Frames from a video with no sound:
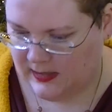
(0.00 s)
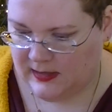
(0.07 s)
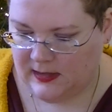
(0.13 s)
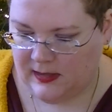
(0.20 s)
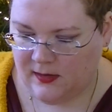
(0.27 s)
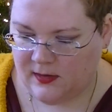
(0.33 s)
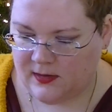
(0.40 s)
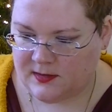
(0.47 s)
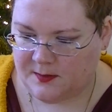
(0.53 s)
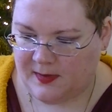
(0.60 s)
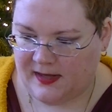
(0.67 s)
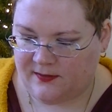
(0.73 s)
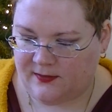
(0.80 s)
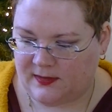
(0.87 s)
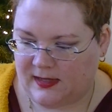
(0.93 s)
in the awesome
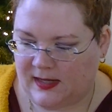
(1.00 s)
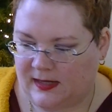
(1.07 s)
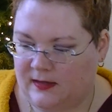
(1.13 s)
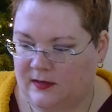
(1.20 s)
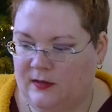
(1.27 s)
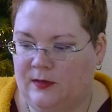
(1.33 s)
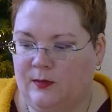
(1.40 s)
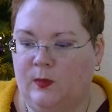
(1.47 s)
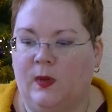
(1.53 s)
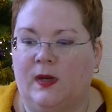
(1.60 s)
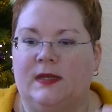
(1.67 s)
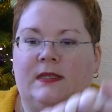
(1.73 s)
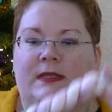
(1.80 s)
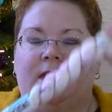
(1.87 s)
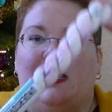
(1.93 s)
advent calendar
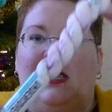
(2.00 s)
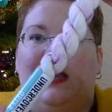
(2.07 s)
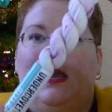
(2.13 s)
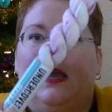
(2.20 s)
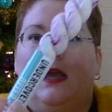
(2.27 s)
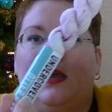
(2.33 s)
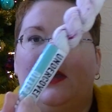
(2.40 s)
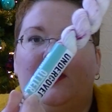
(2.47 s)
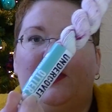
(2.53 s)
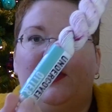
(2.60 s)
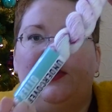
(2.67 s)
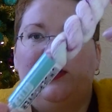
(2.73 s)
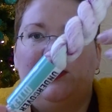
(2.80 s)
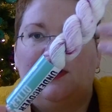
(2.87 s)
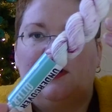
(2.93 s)
was
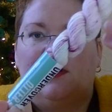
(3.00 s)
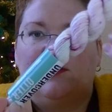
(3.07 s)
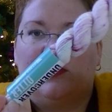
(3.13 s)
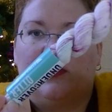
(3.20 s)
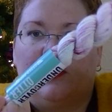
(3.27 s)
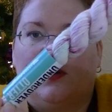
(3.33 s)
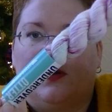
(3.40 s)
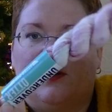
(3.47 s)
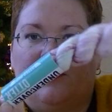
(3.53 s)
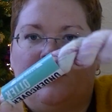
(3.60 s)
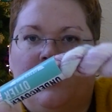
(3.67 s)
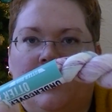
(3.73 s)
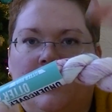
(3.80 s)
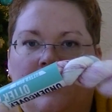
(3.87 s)
Undercover Otter